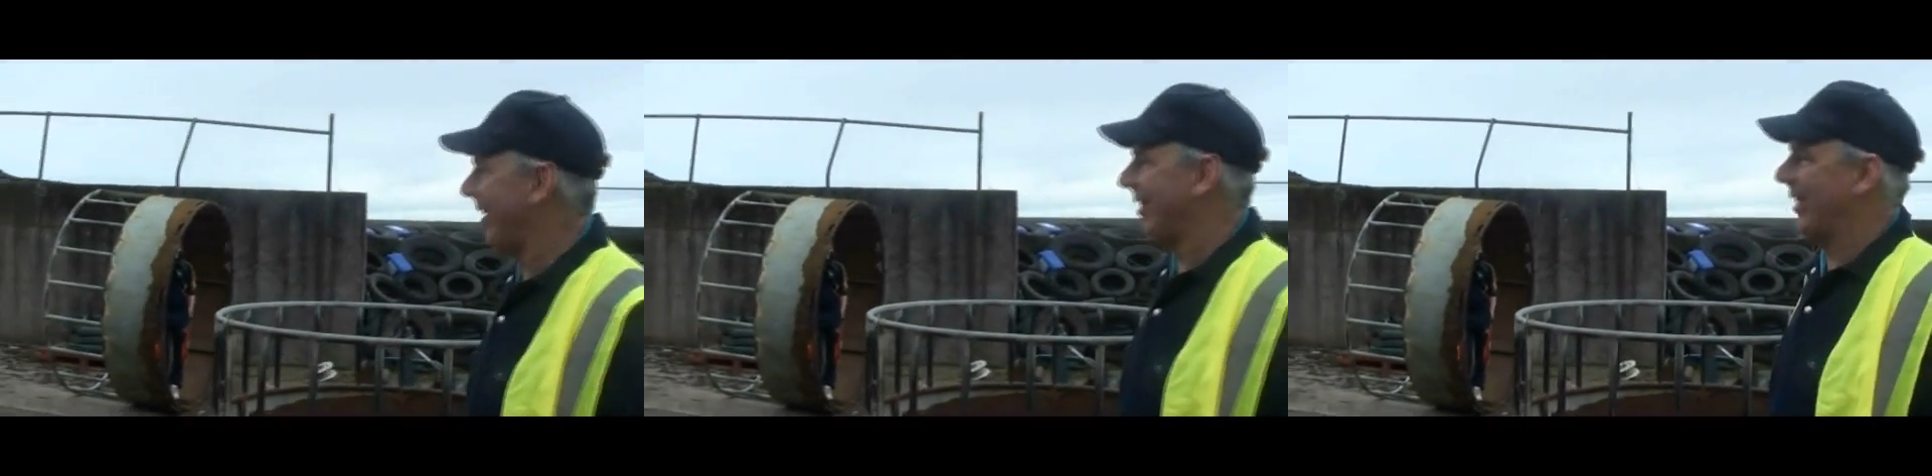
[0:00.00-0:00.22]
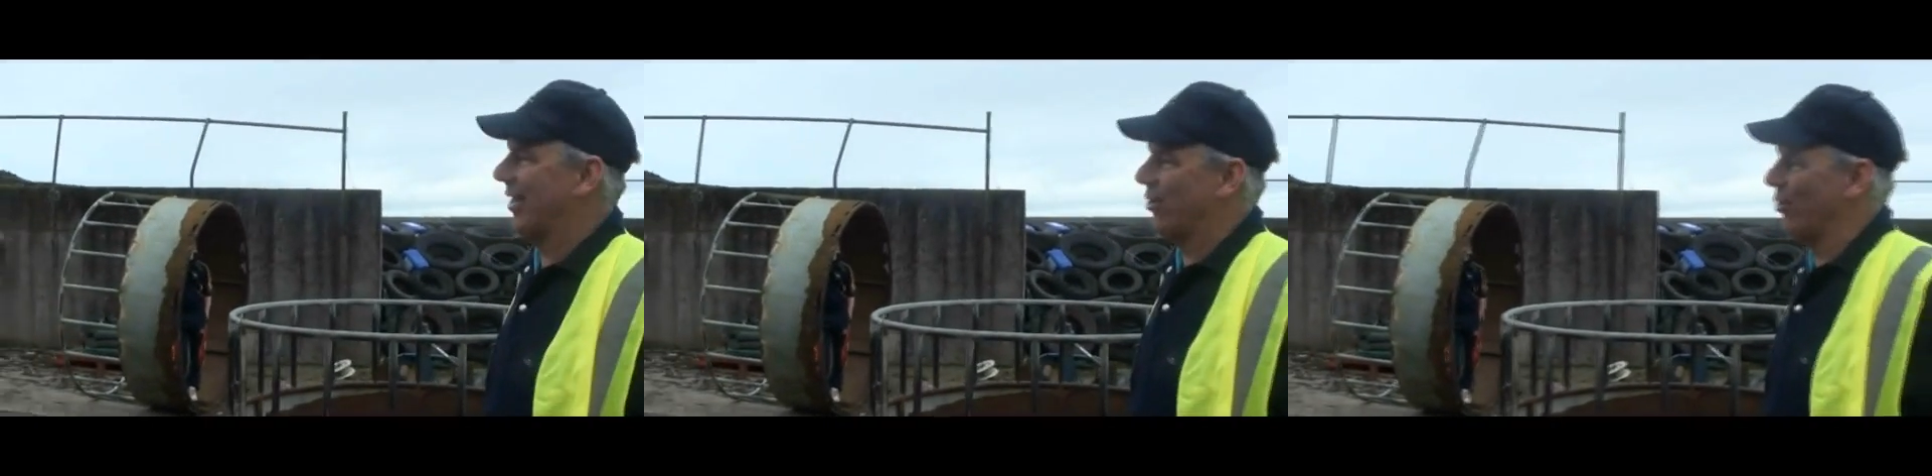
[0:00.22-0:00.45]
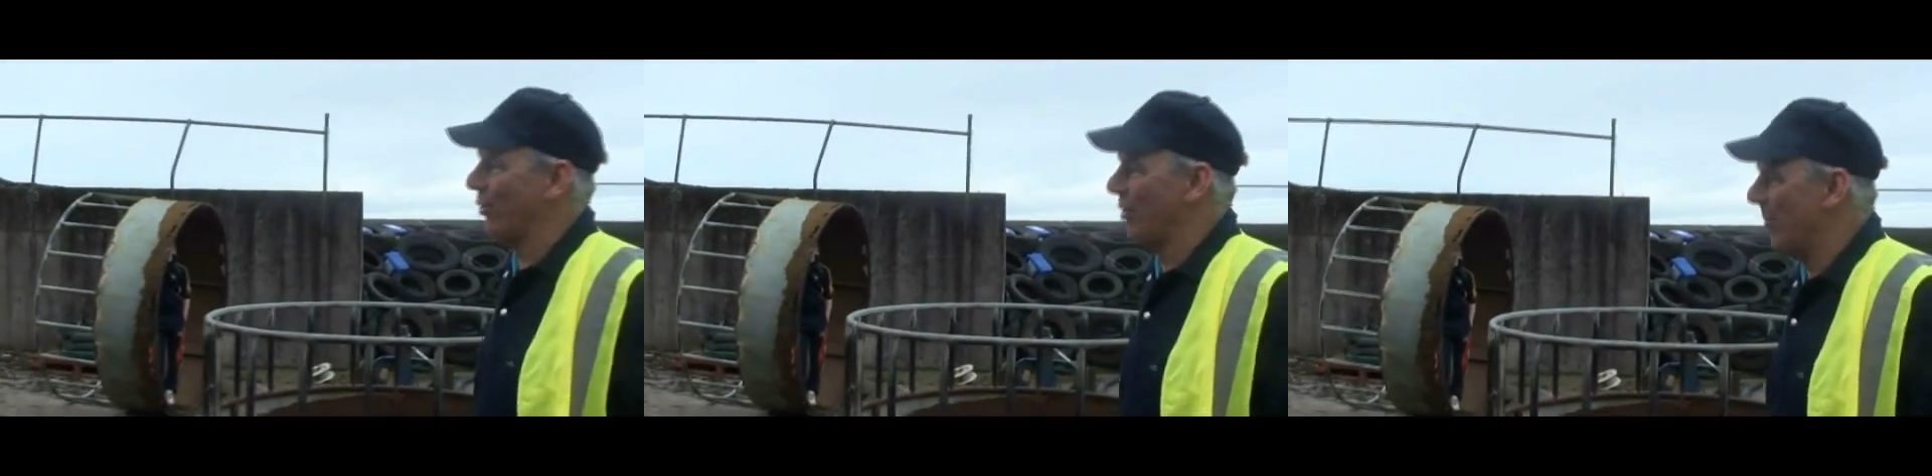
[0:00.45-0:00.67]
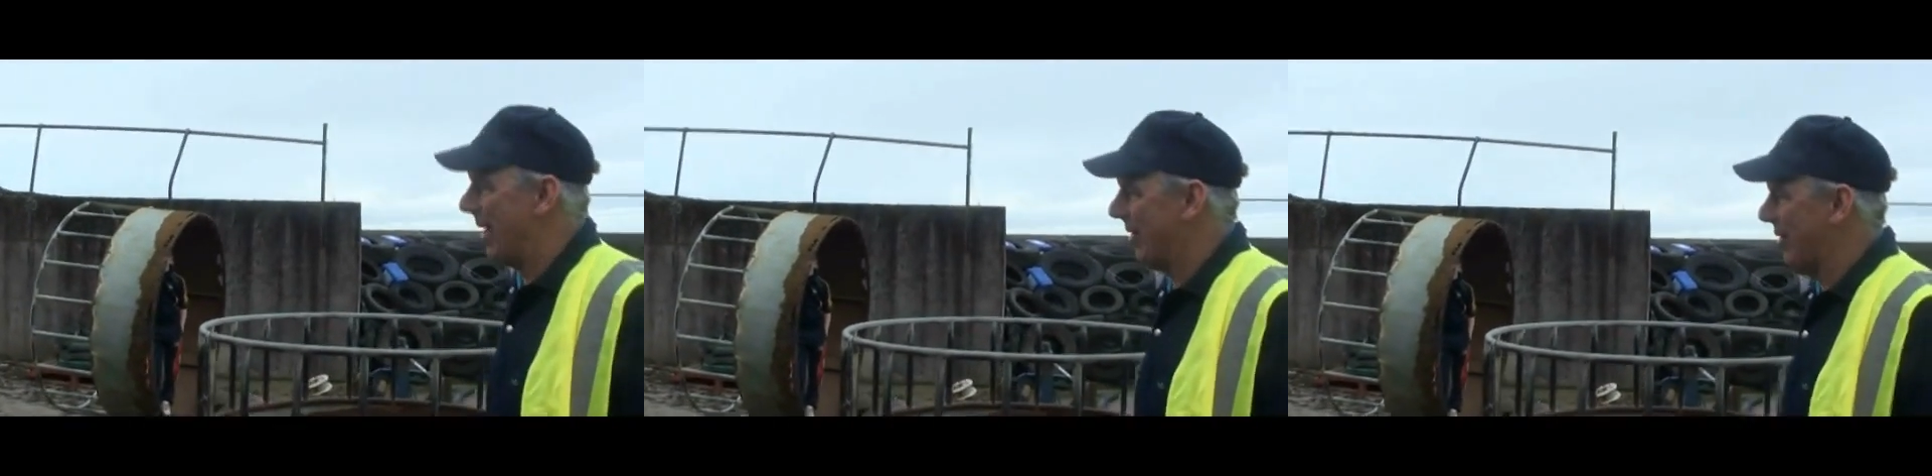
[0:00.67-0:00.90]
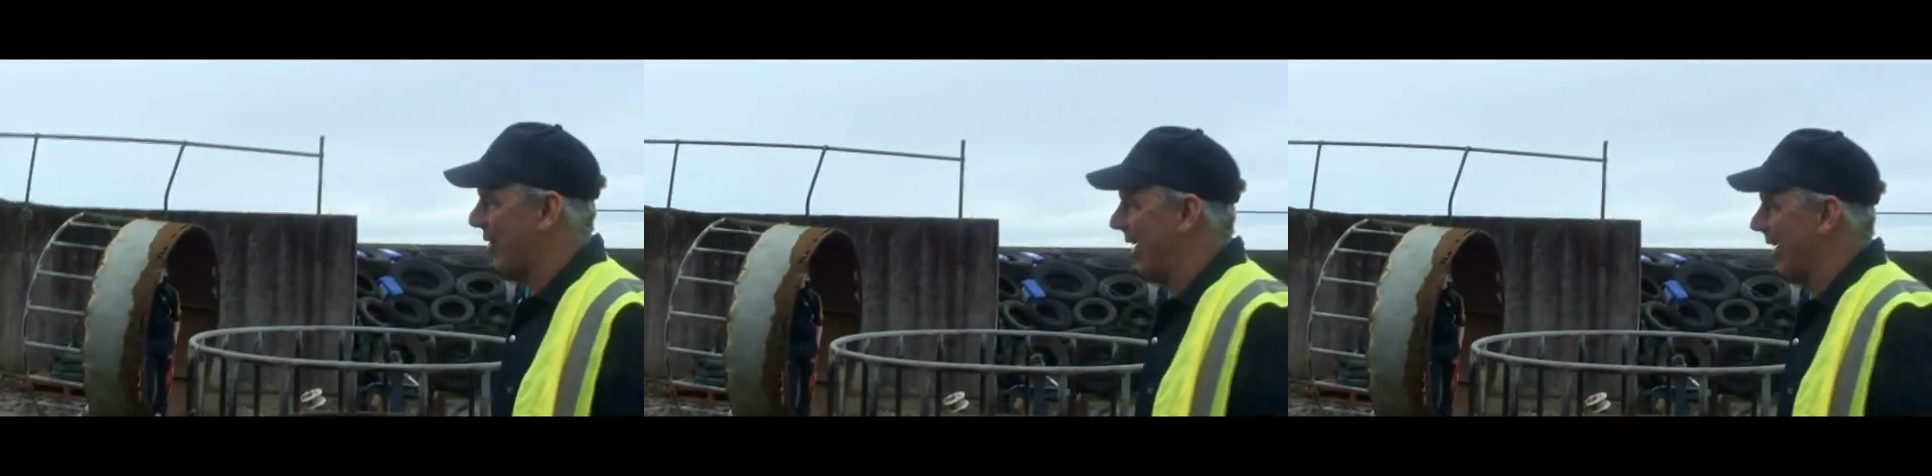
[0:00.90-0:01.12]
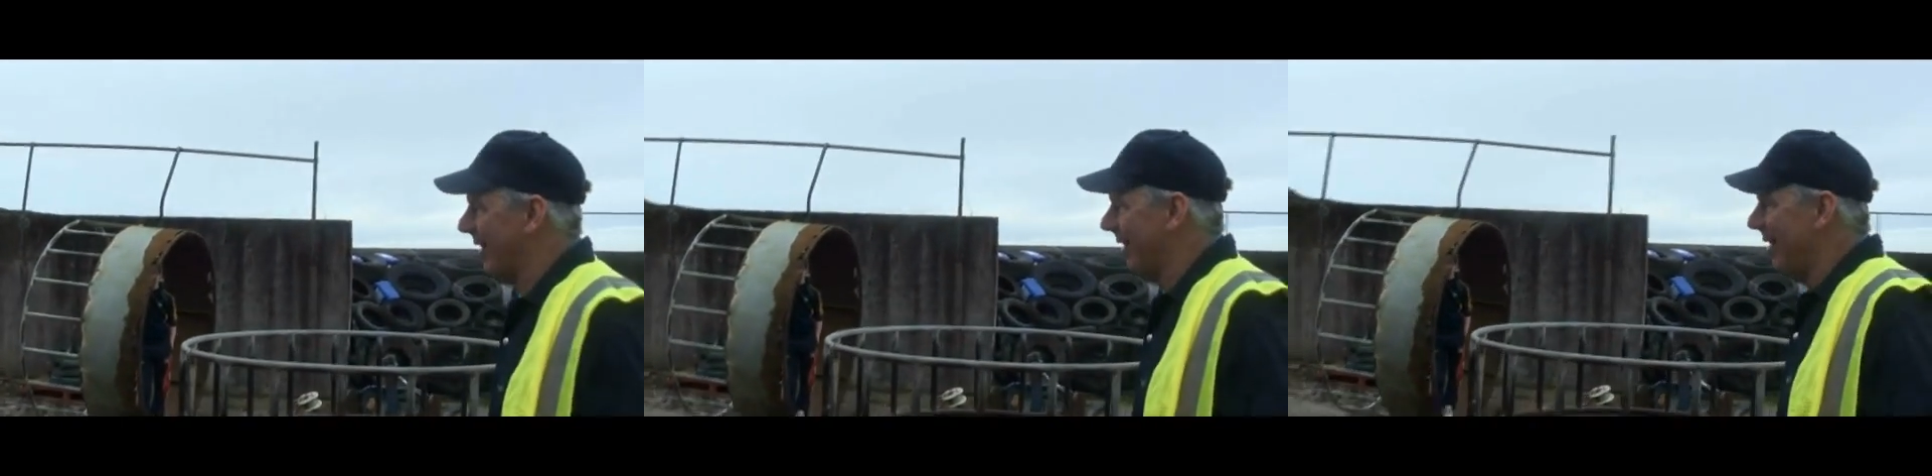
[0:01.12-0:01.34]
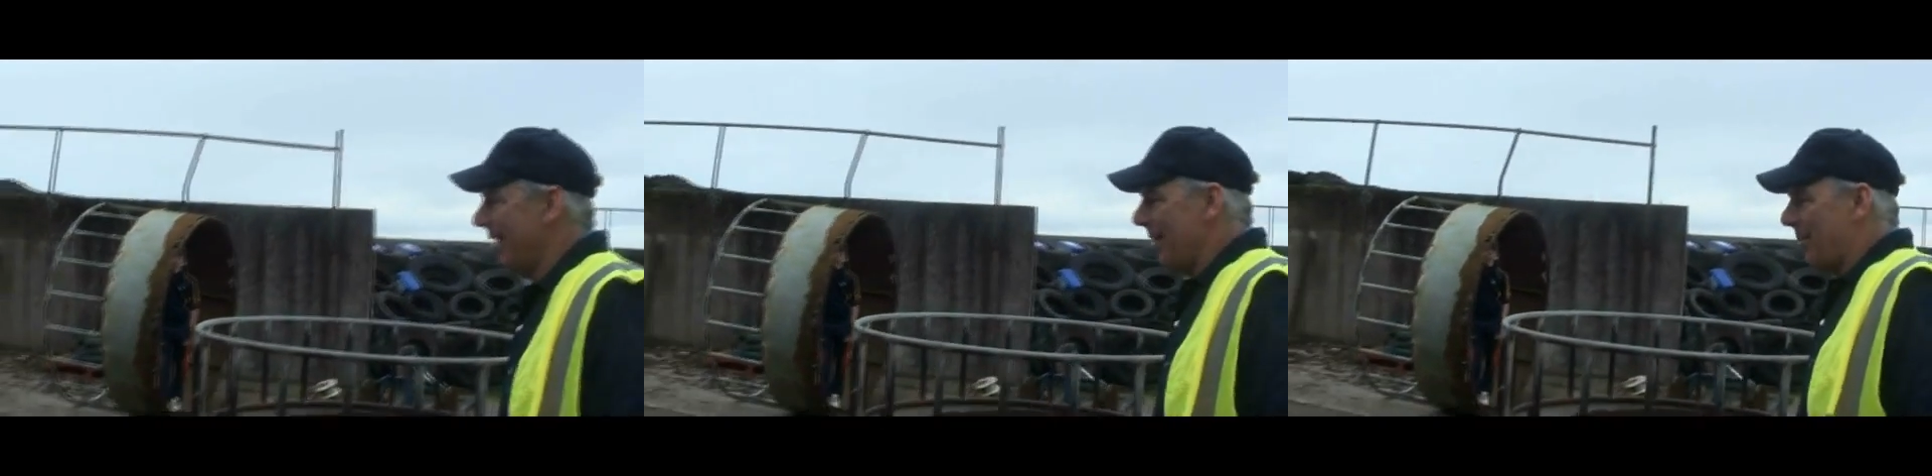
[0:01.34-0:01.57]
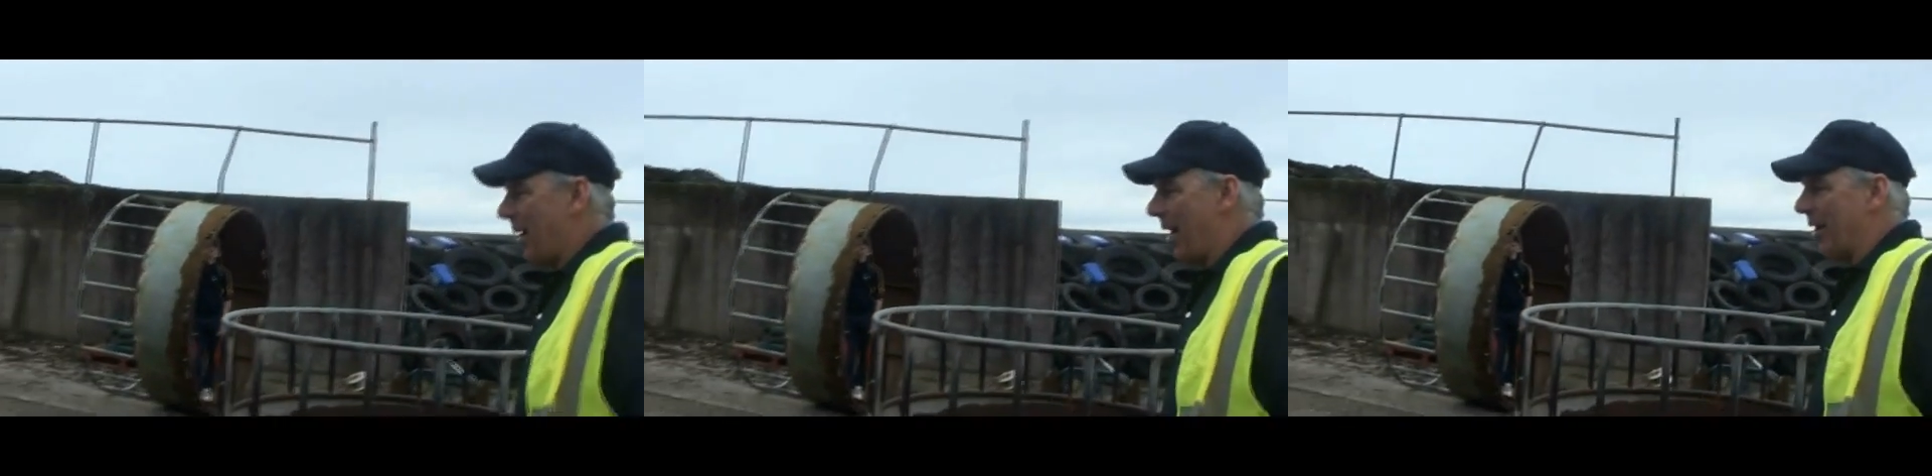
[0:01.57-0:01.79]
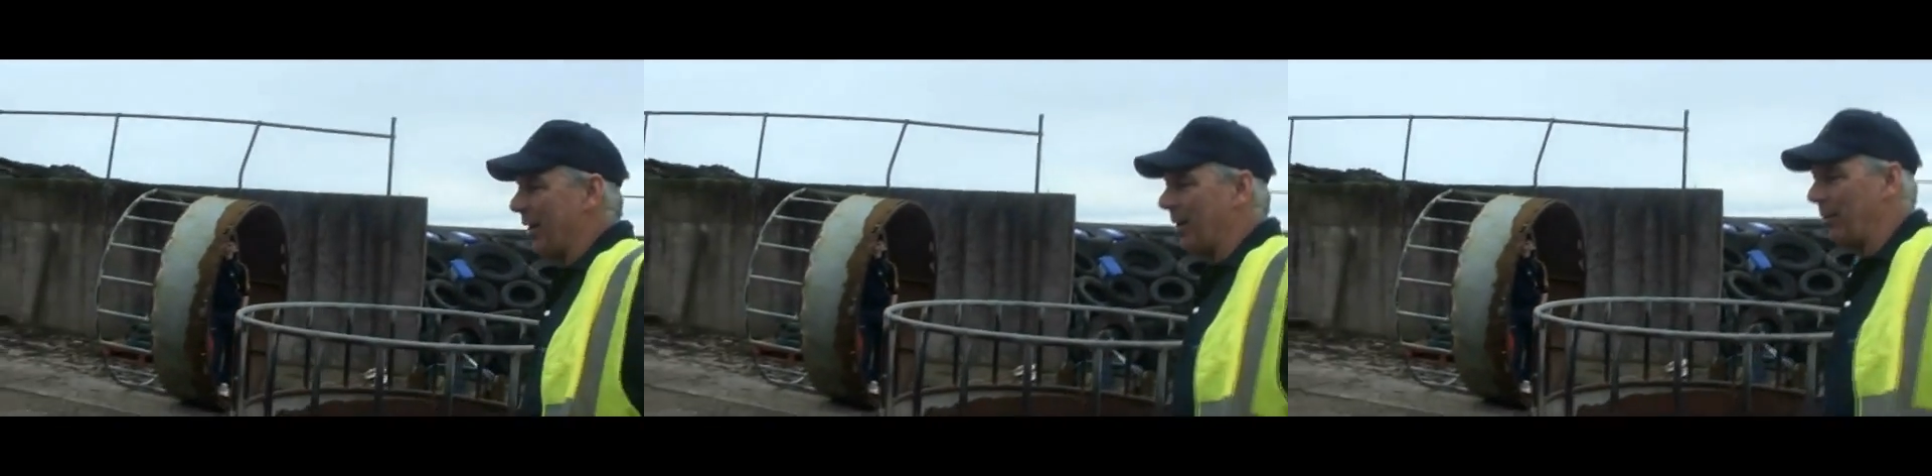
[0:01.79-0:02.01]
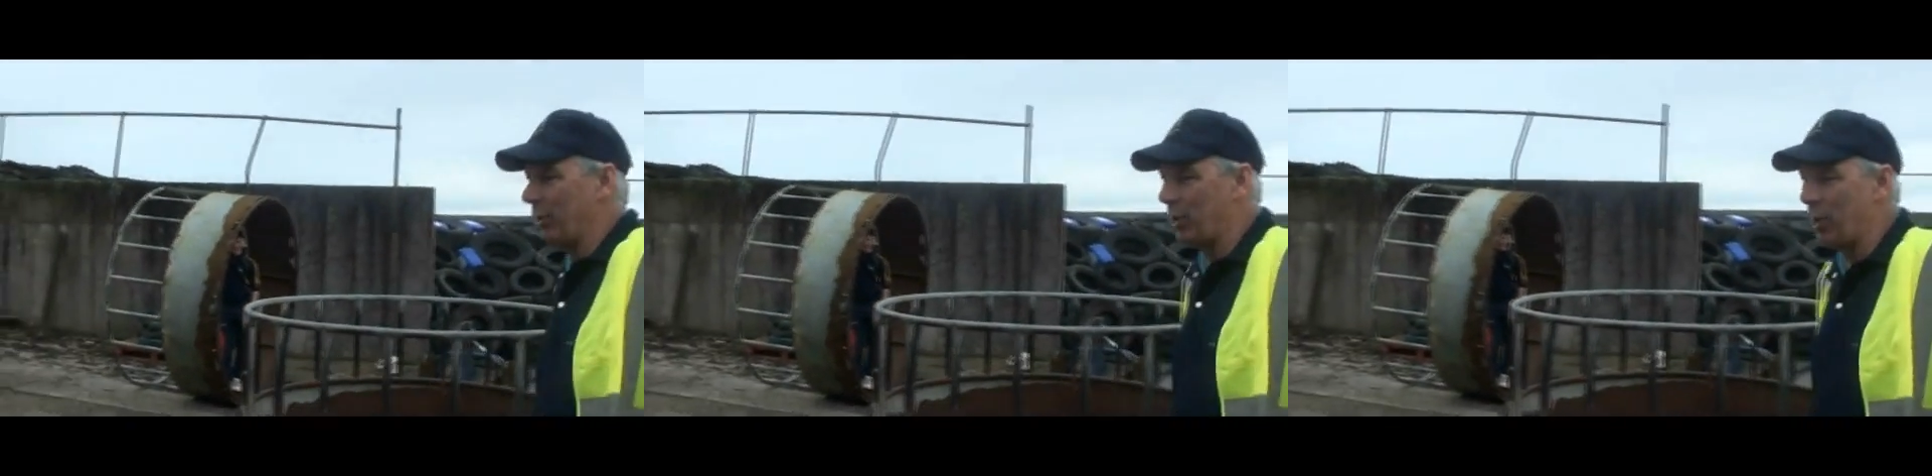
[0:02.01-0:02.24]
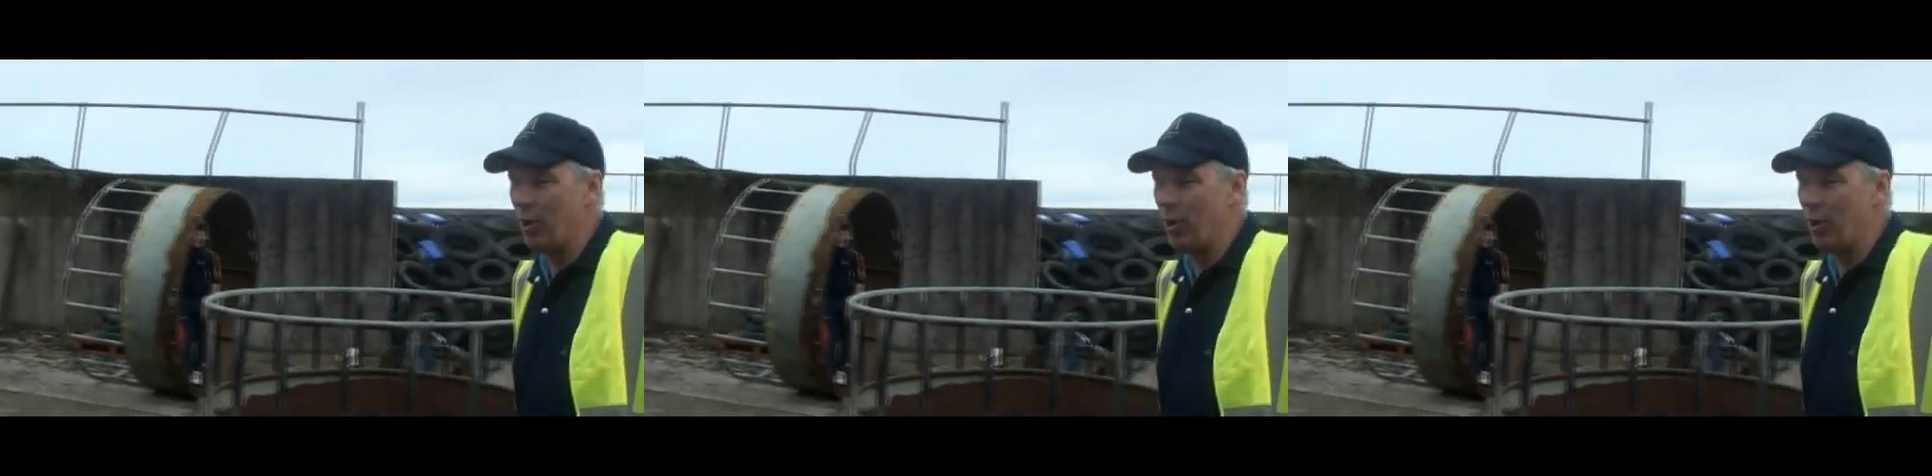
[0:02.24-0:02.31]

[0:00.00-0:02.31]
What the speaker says: here and a good demonstrator, Padraig will